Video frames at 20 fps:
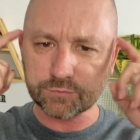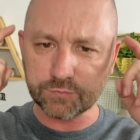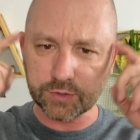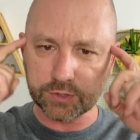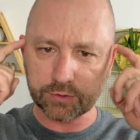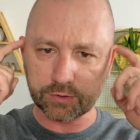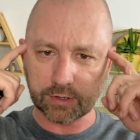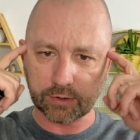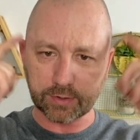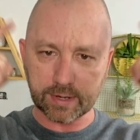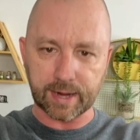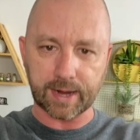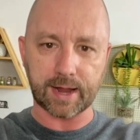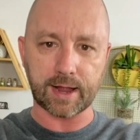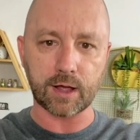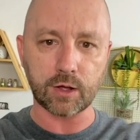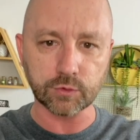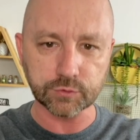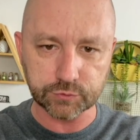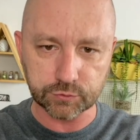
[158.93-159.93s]
figure out
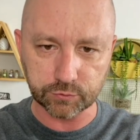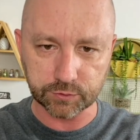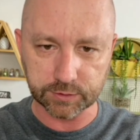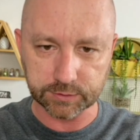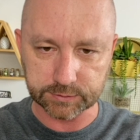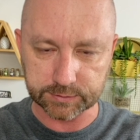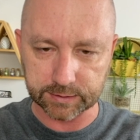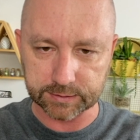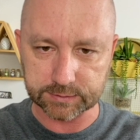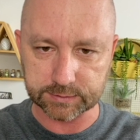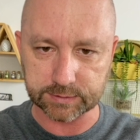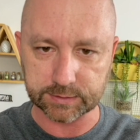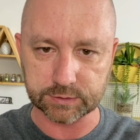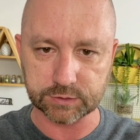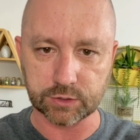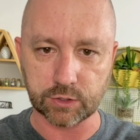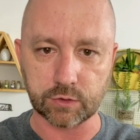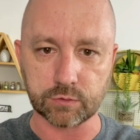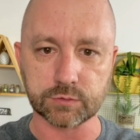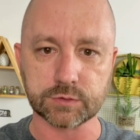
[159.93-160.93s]
how to condense these
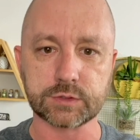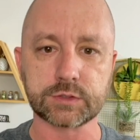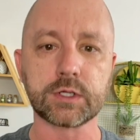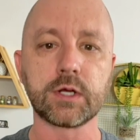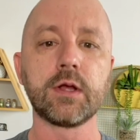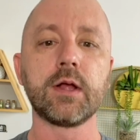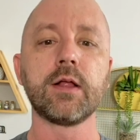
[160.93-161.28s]
notes,